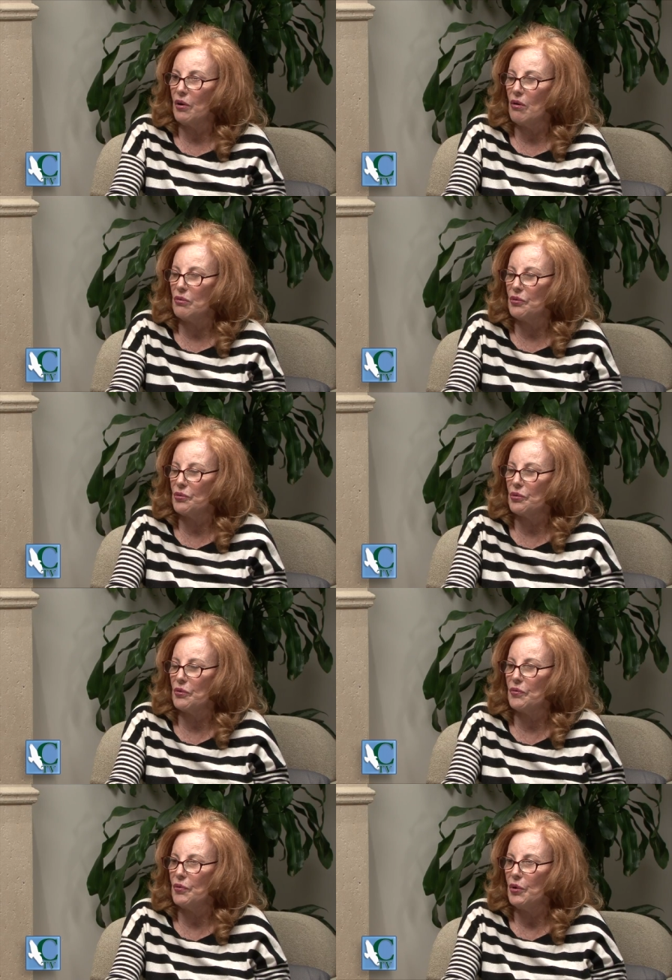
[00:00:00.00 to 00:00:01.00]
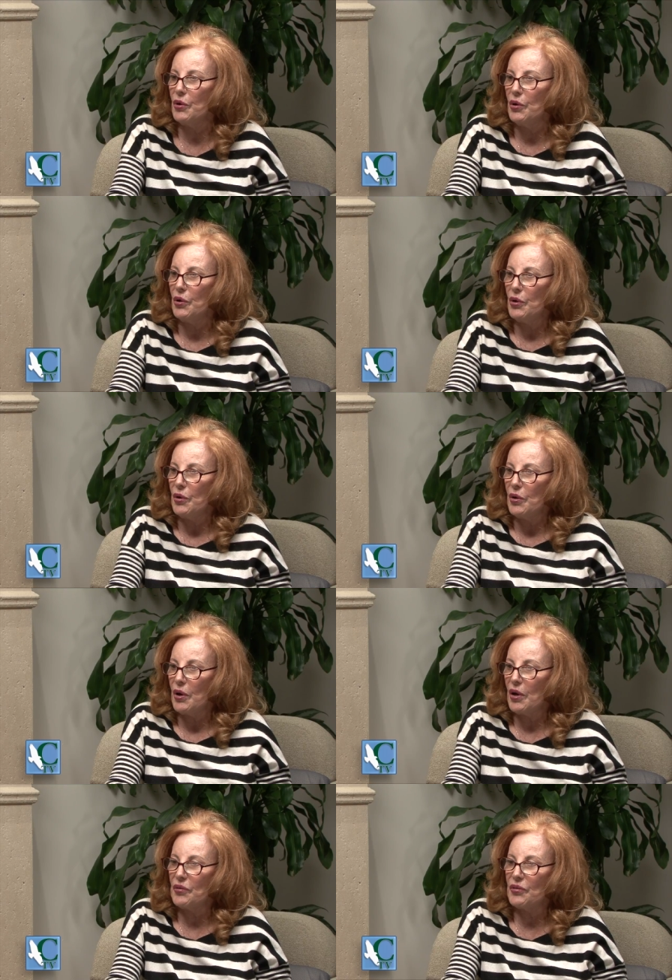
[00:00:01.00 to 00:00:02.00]
all deserve
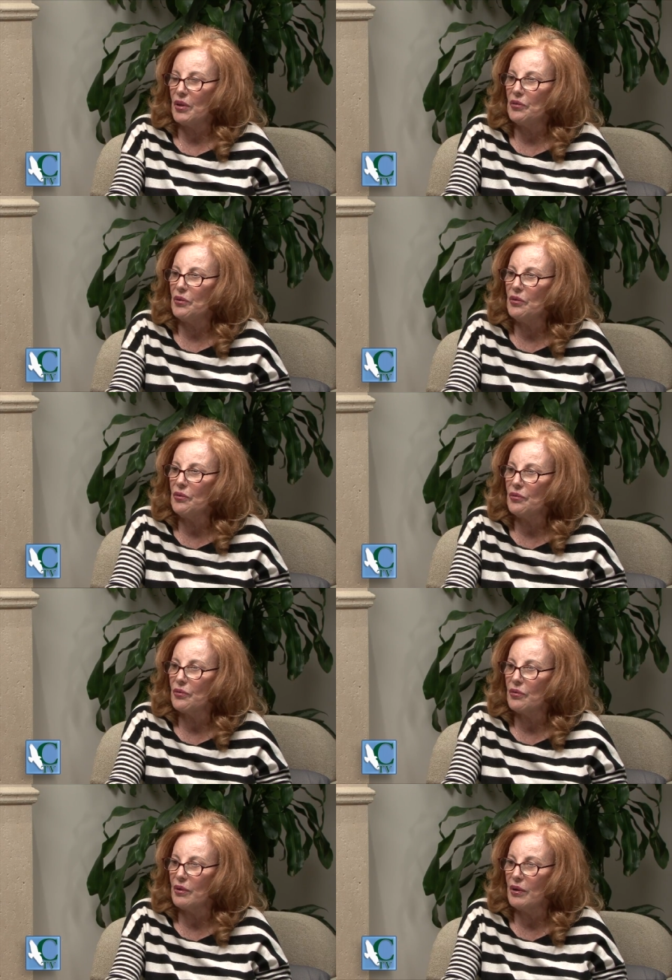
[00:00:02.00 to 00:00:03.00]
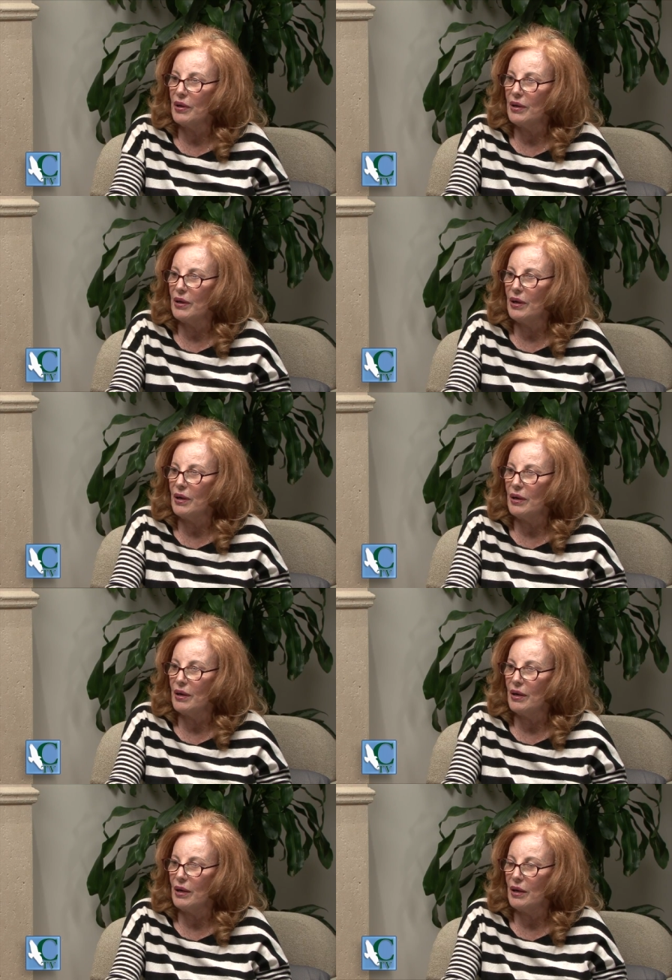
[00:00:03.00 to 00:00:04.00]
a sentence?
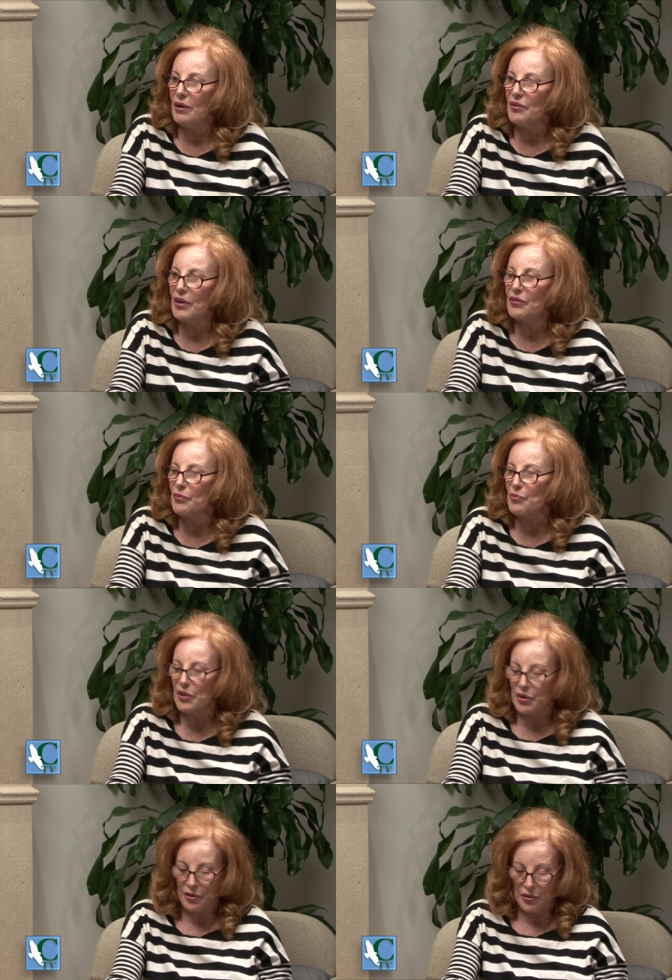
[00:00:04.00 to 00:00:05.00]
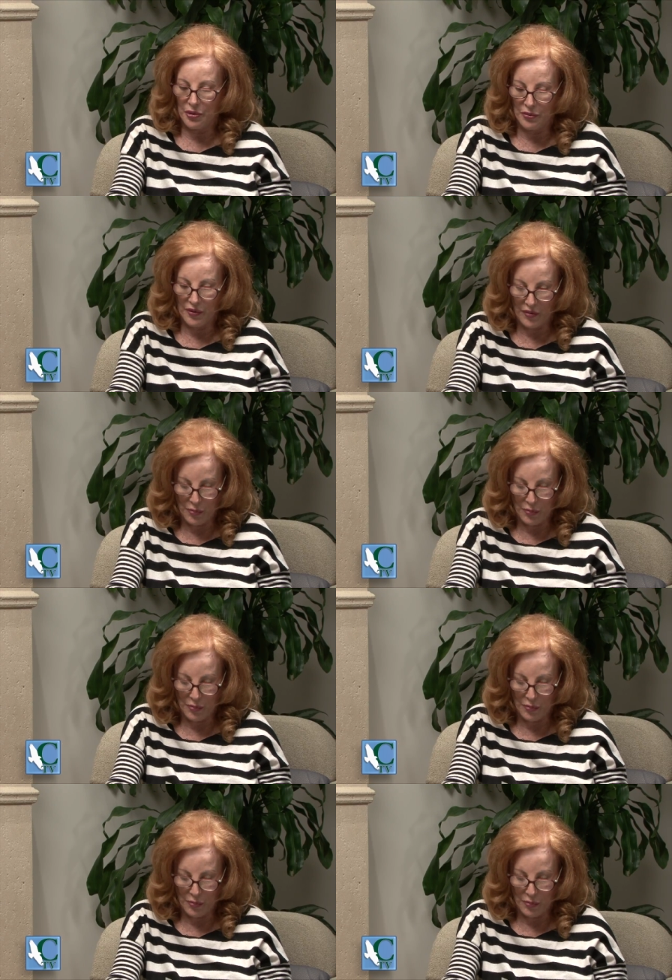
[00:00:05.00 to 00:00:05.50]
Is that something you ever